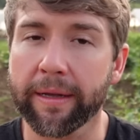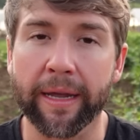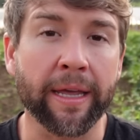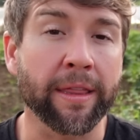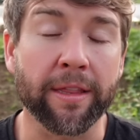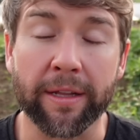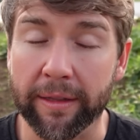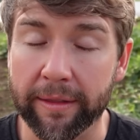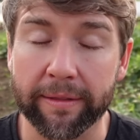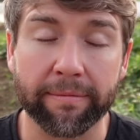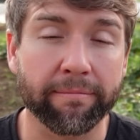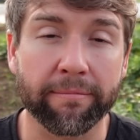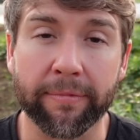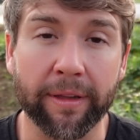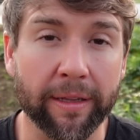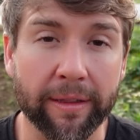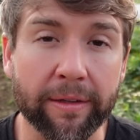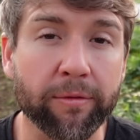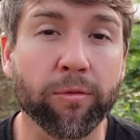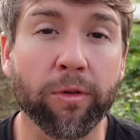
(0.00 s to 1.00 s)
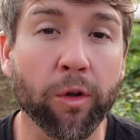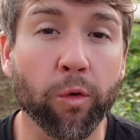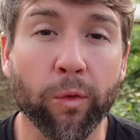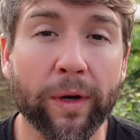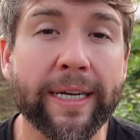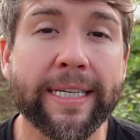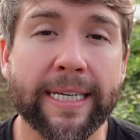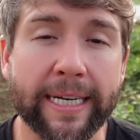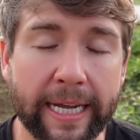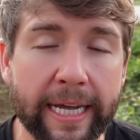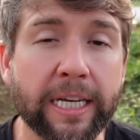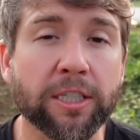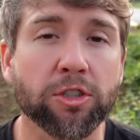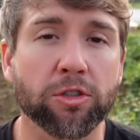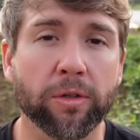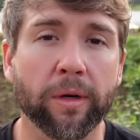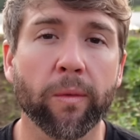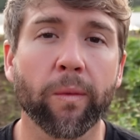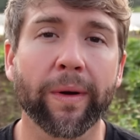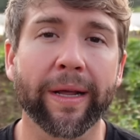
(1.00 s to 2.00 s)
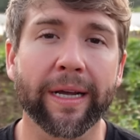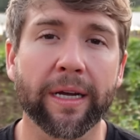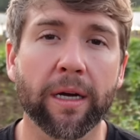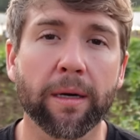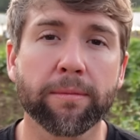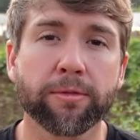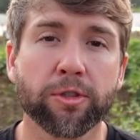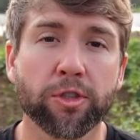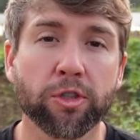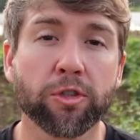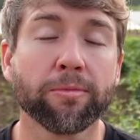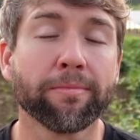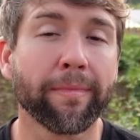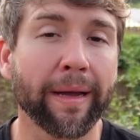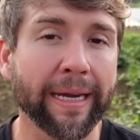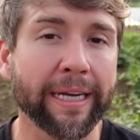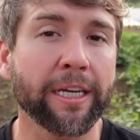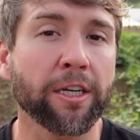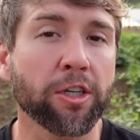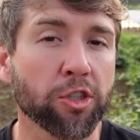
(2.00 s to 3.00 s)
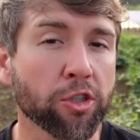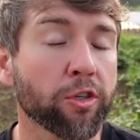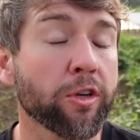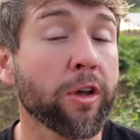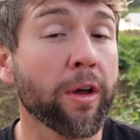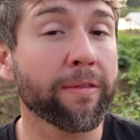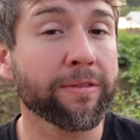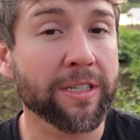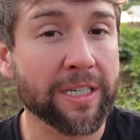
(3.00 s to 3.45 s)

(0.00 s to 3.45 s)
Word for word: in the, the, the recent history when it comes to making sure you have